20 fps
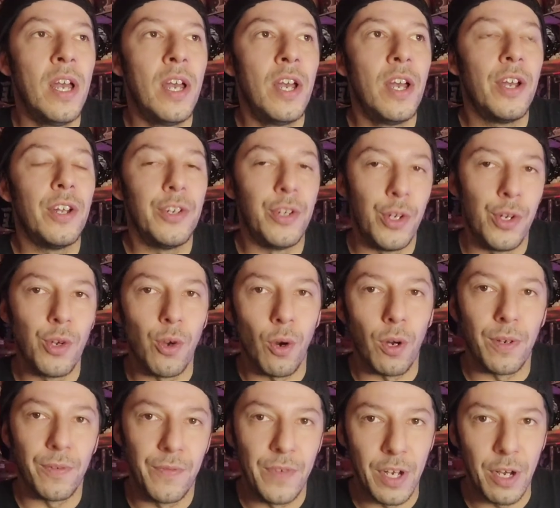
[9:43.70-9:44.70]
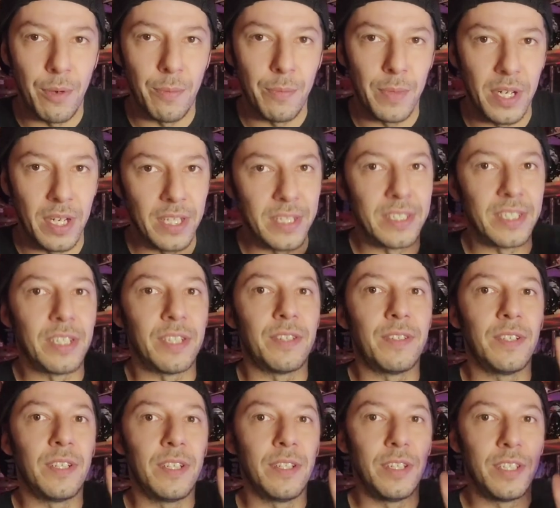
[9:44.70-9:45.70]
New York film because it
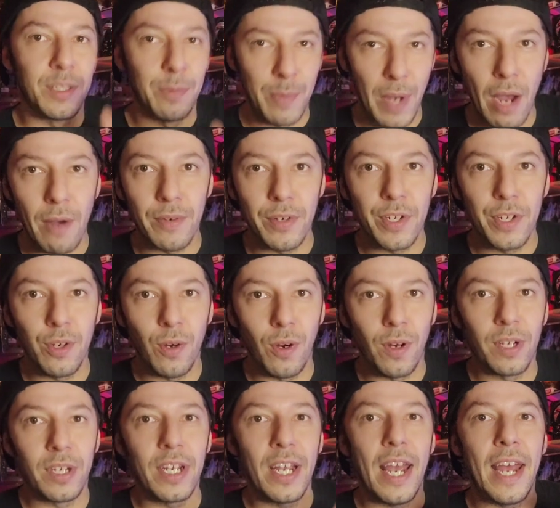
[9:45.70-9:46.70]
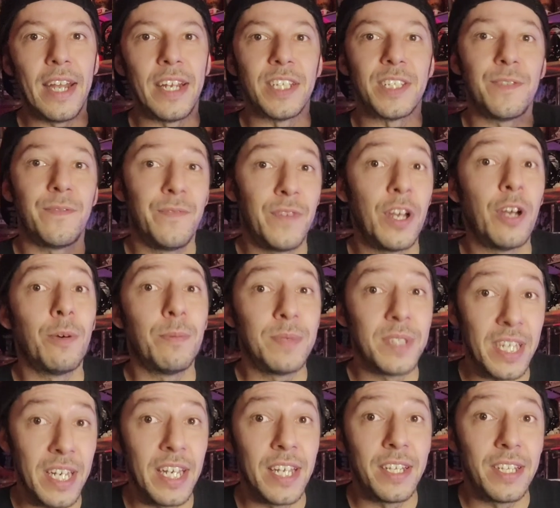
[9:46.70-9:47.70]
is about New York, and it's
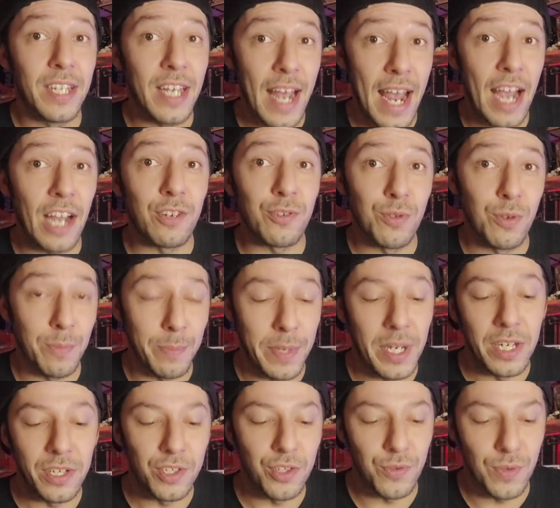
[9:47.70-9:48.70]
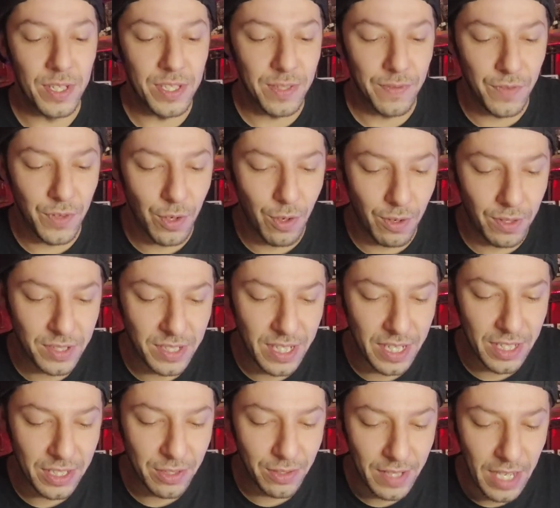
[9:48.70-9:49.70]
filmed in the actual mean streets of New York
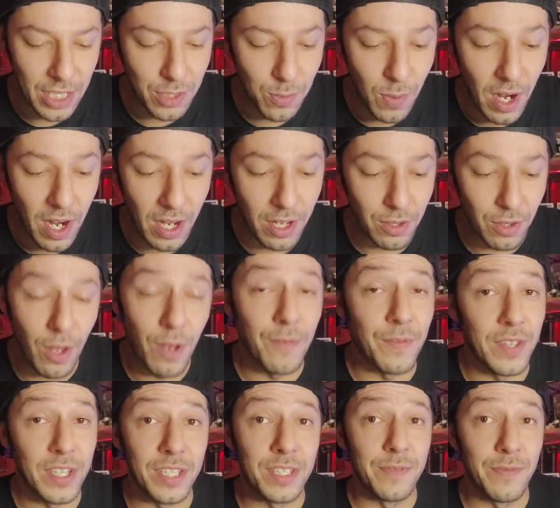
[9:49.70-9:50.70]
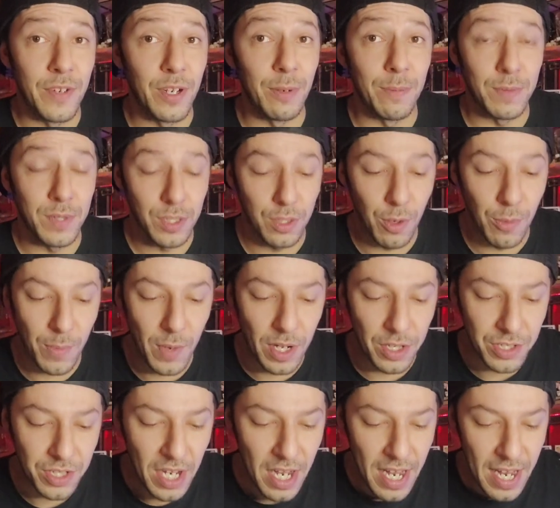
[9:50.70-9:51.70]
City. So that's why I love this film so
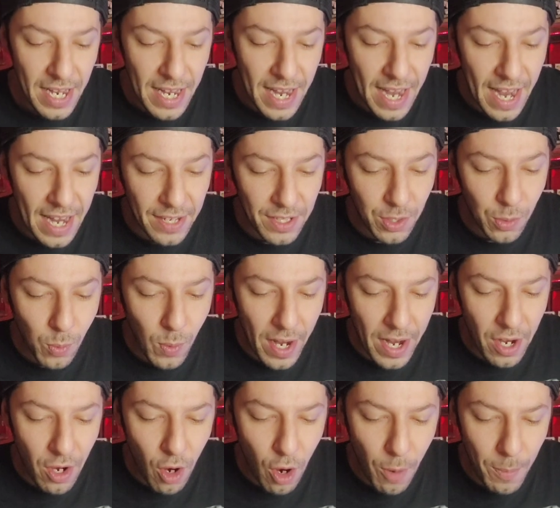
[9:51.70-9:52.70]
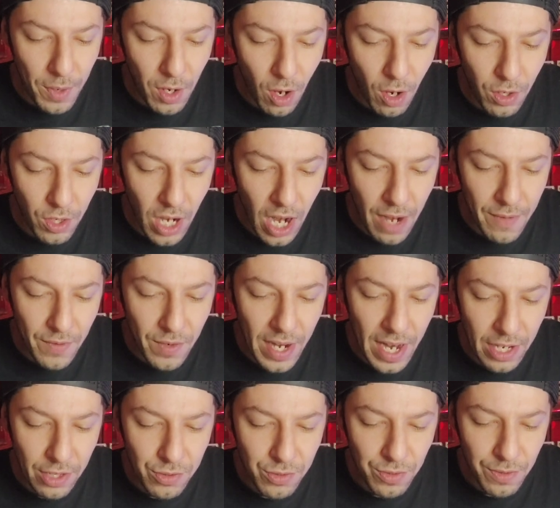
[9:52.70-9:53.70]
much. And The Way Home, an archival
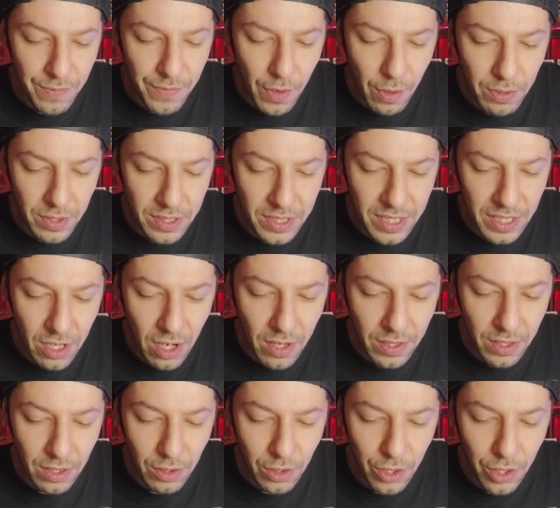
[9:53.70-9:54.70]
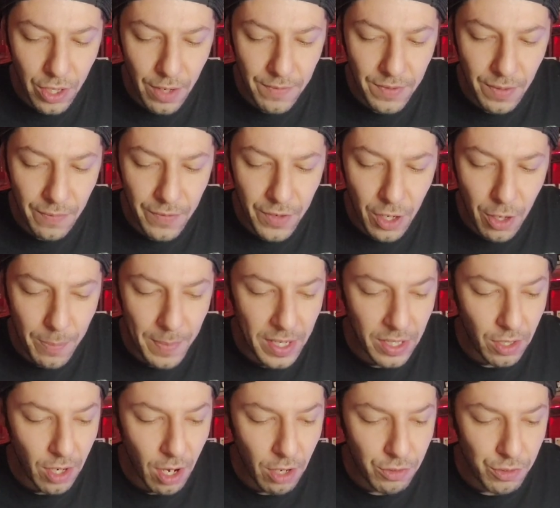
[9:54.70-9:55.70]
extra focusing on the look of the film
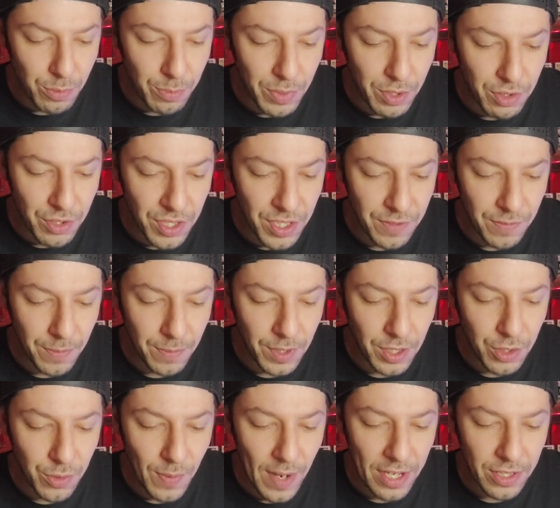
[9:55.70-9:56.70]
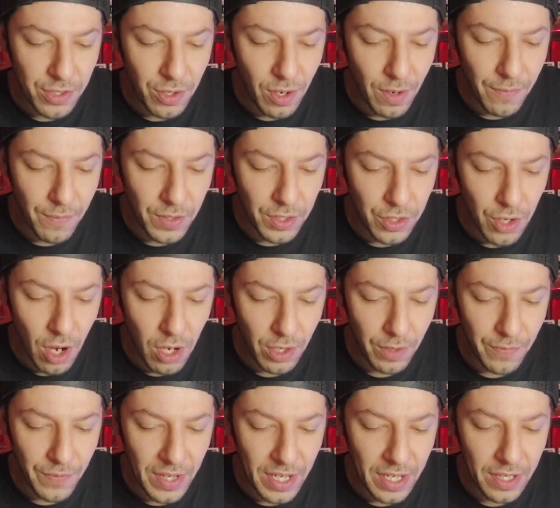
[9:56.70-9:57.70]
and contributions from the director of
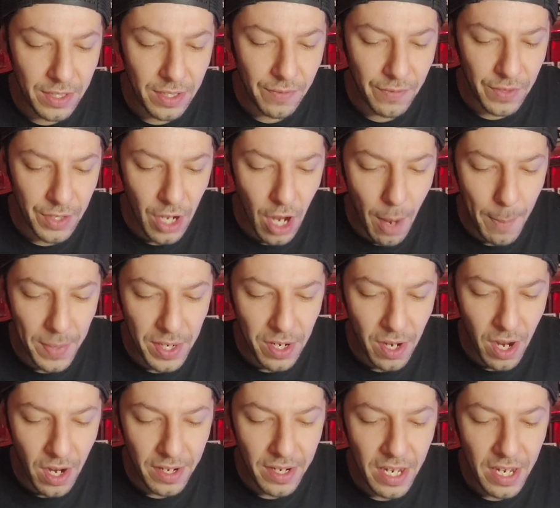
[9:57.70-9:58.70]
photography, The Phenomenon,